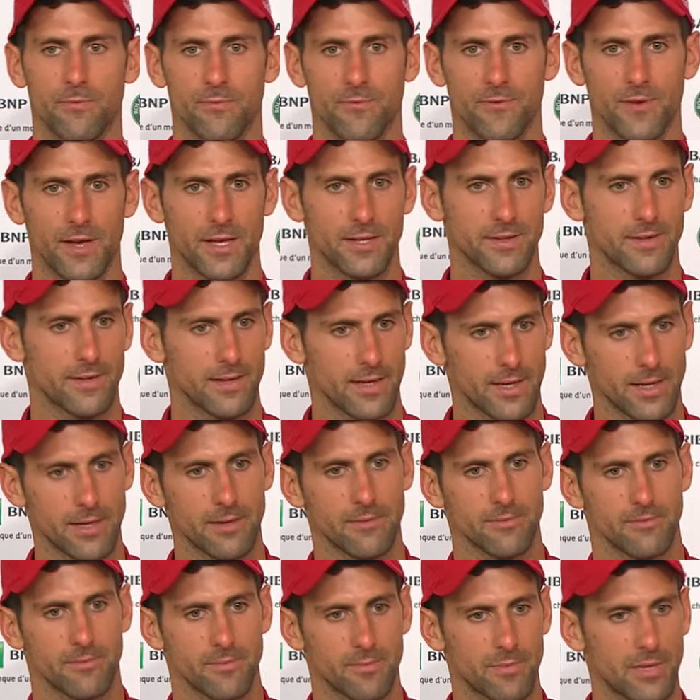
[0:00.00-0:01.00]
felt like
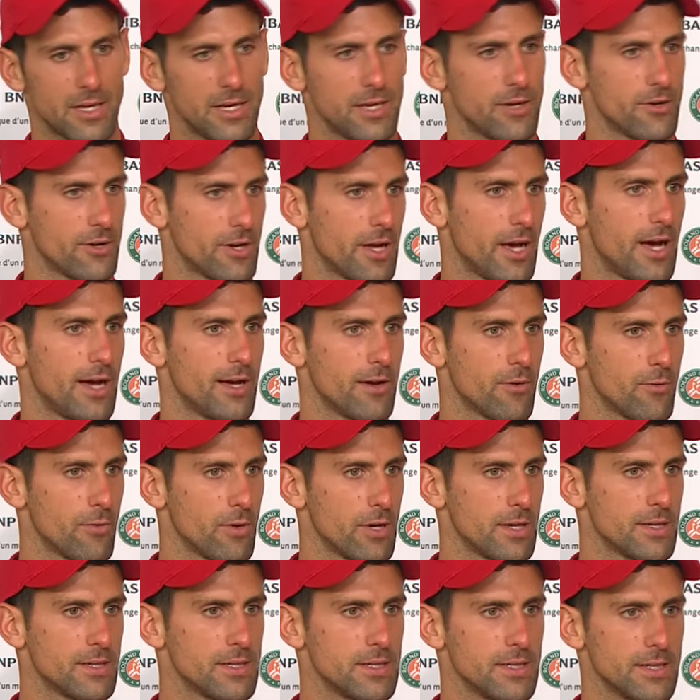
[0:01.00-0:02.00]
played on a high
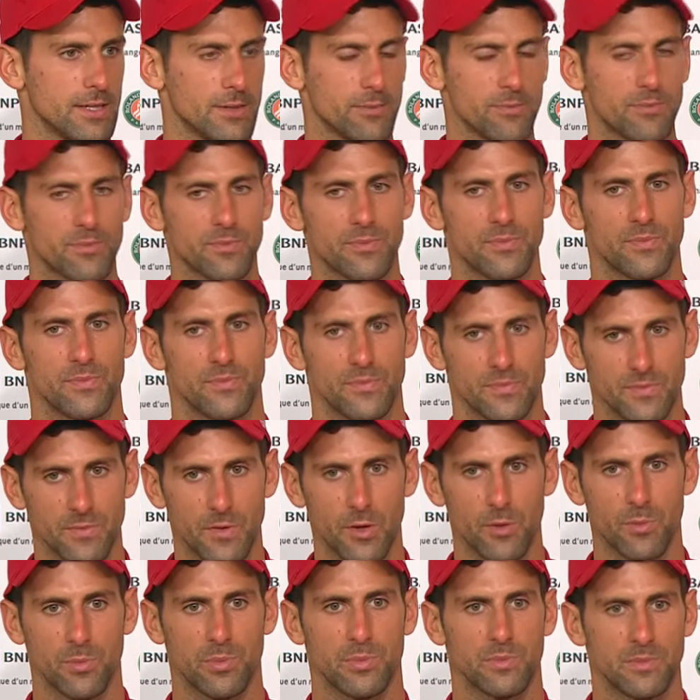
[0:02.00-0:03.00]
quality, and
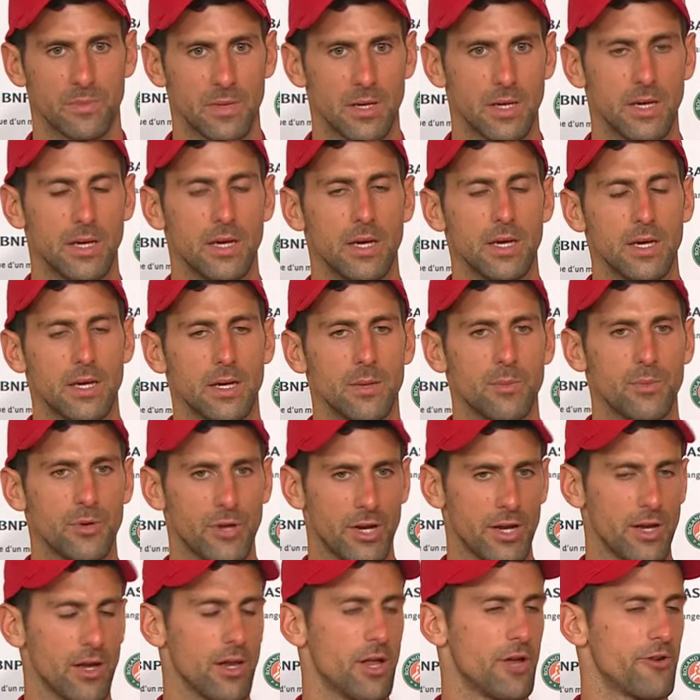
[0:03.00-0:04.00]

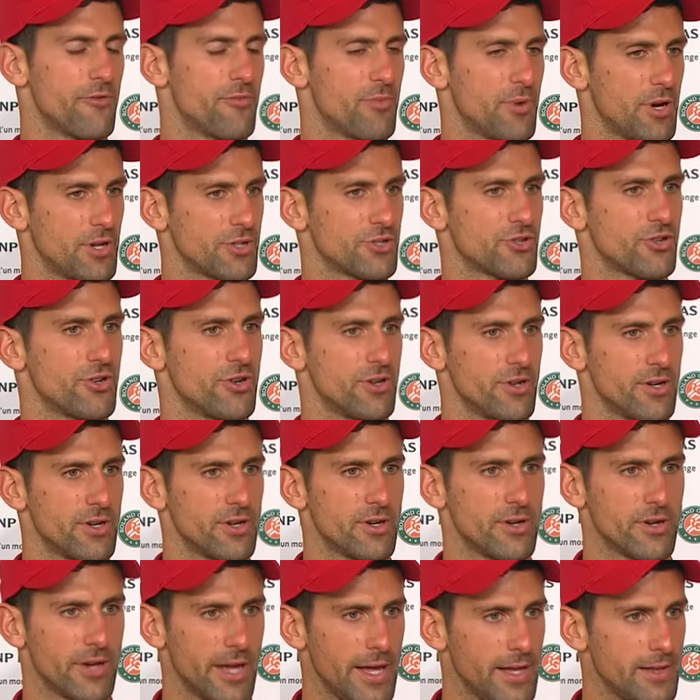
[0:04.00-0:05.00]
putting a lot of pressure
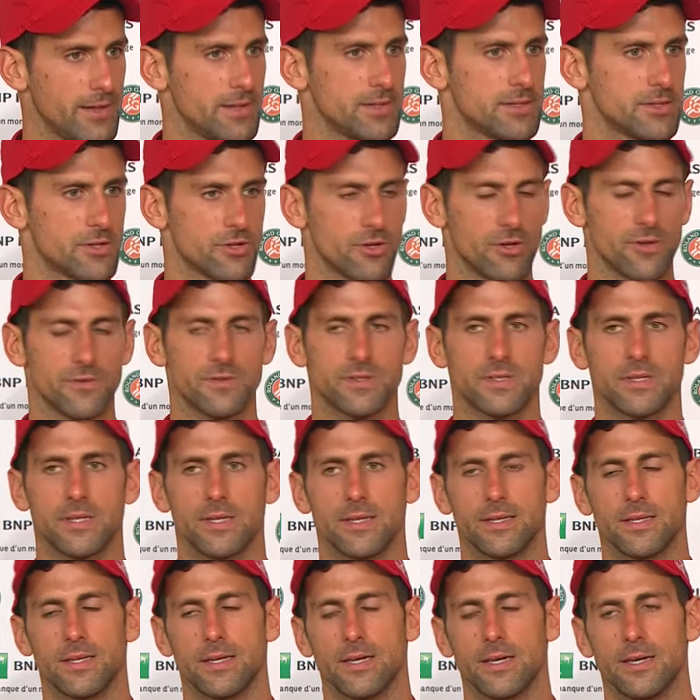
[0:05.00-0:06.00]
on Andy's serves,
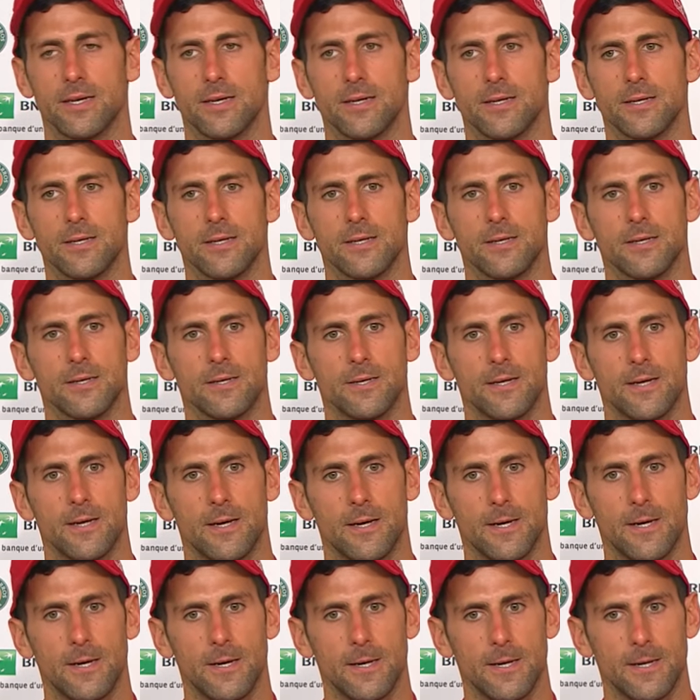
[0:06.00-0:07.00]
and
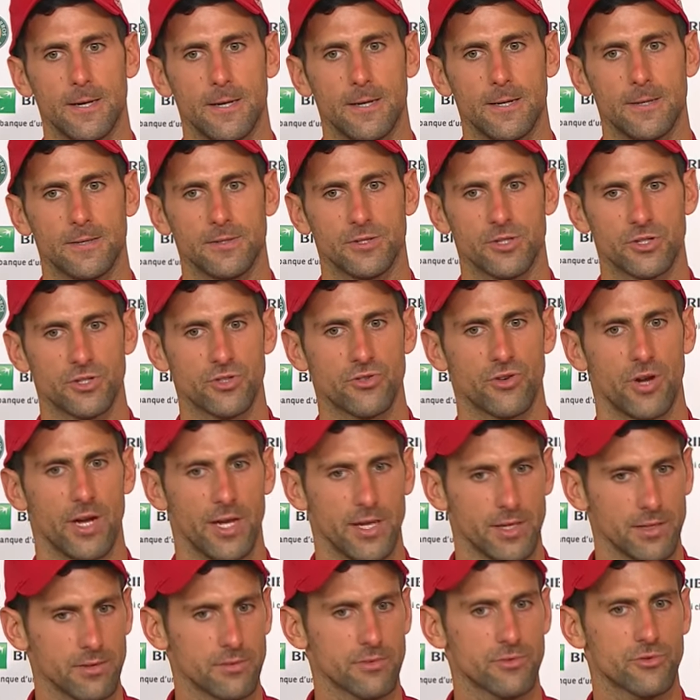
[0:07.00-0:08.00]
just
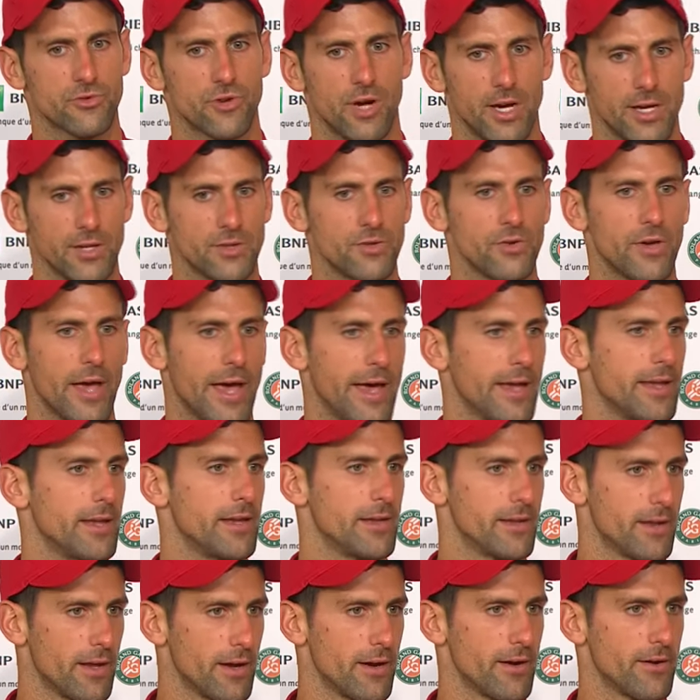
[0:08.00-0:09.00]
trying to hang
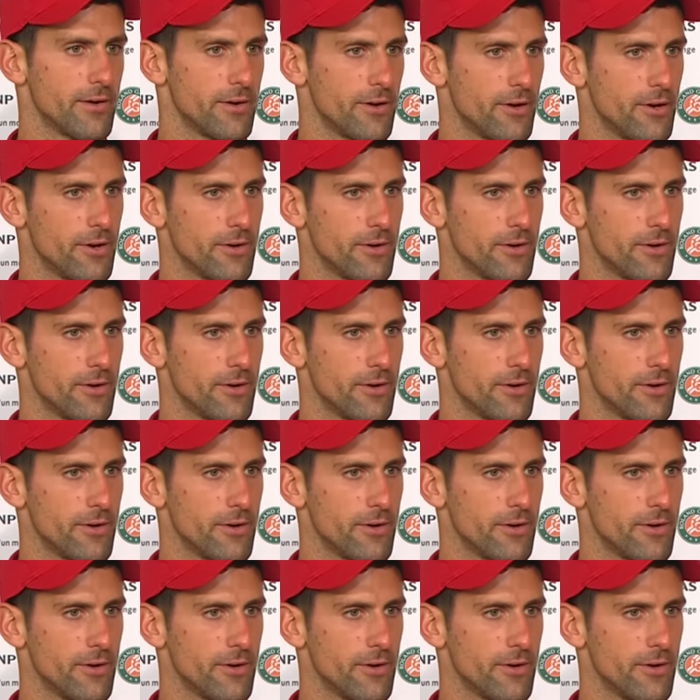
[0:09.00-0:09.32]
in there.